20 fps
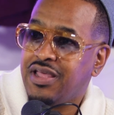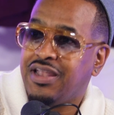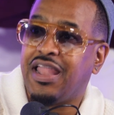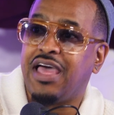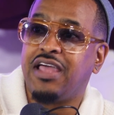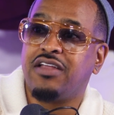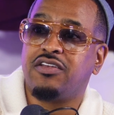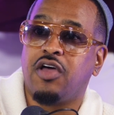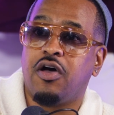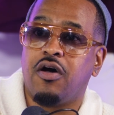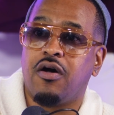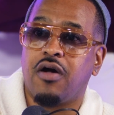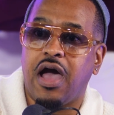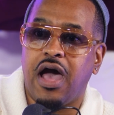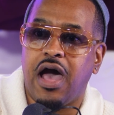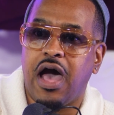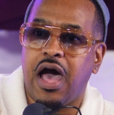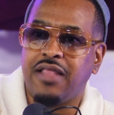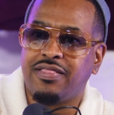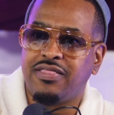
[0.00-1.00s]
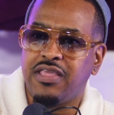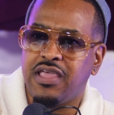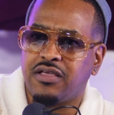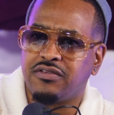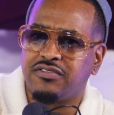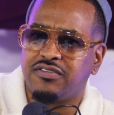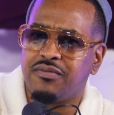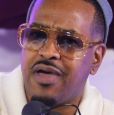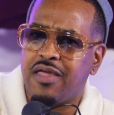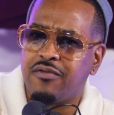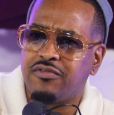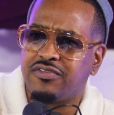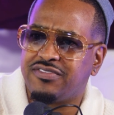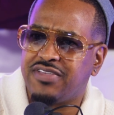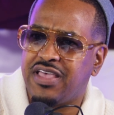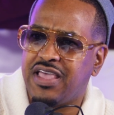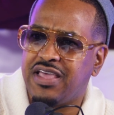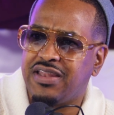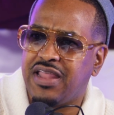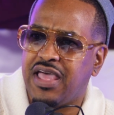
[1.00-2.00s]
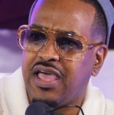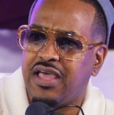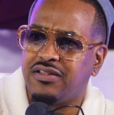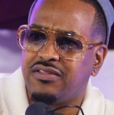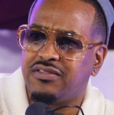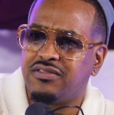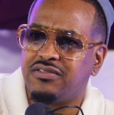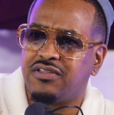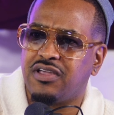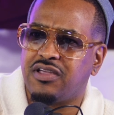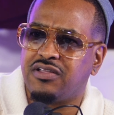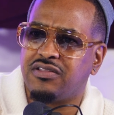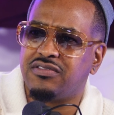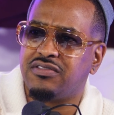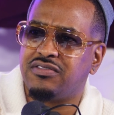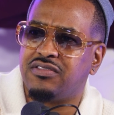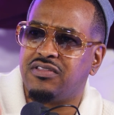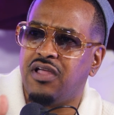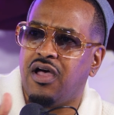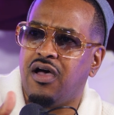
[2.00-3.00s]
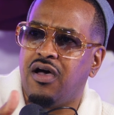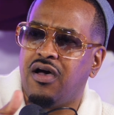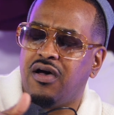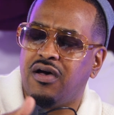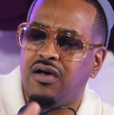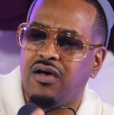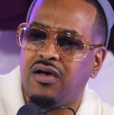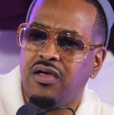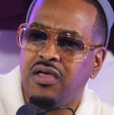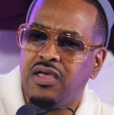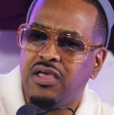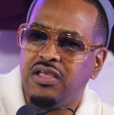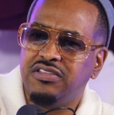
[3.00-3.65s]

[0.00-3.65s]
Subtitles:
Like, dog, I think somebody was saying that the